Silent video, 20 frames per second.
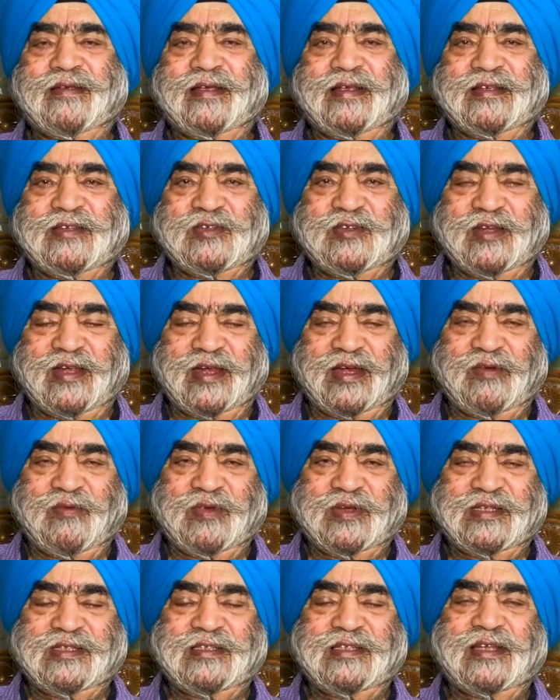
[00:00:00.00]
a state
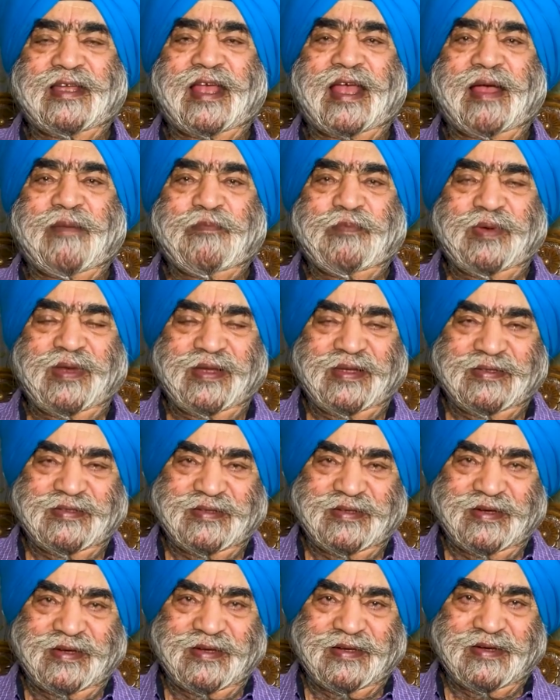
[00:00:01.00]
which is a happening
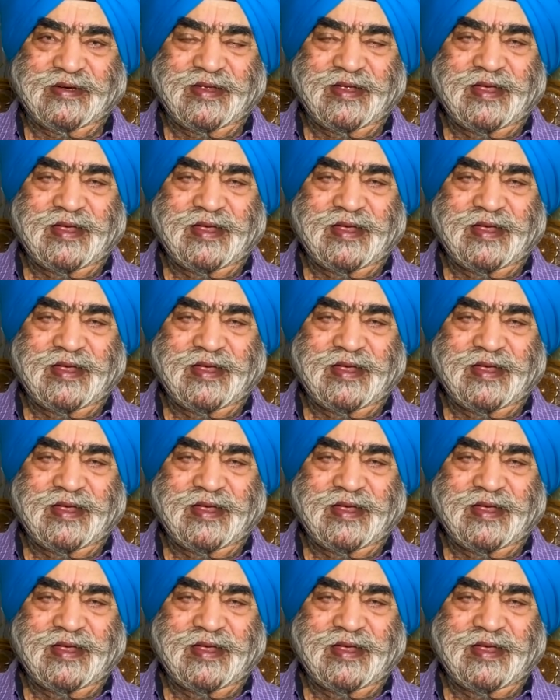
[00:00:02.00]
state.